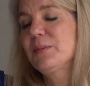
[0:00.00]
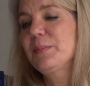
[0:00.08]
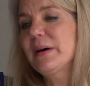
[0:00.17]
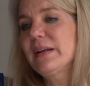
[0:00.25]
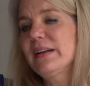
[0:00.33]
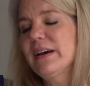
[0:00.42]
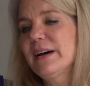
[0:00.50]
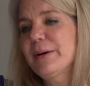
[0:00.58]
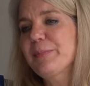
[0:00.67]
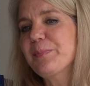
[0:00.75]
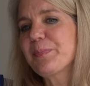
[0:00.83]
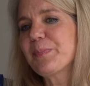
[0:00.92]
But
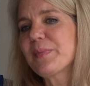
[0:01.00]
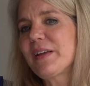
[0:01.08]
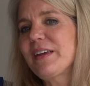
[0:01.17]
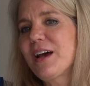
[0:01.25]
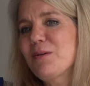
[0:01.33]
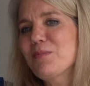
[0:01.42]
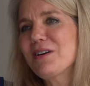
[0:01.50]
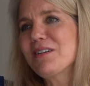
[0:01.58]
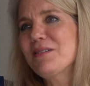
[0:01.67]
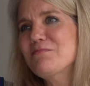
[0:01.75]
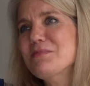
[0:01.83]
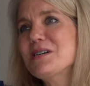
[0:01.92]
yeah,
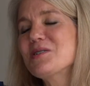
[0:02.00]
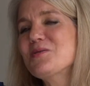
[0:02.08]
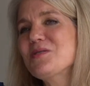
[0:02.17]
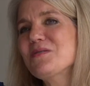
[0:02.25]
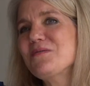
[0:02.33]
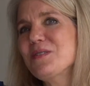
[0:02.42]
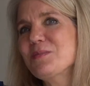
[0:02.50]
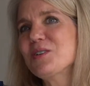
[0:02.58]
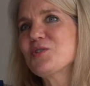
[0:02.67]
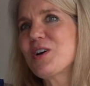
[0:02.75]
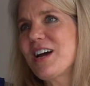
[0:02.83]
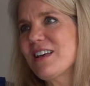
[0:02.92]
among female
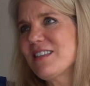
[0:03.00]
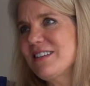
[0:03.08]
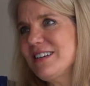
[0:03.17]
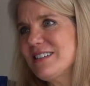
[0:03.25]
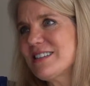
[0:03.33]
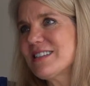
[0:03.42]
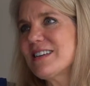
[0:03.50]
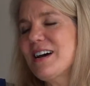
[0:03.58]
triathletes,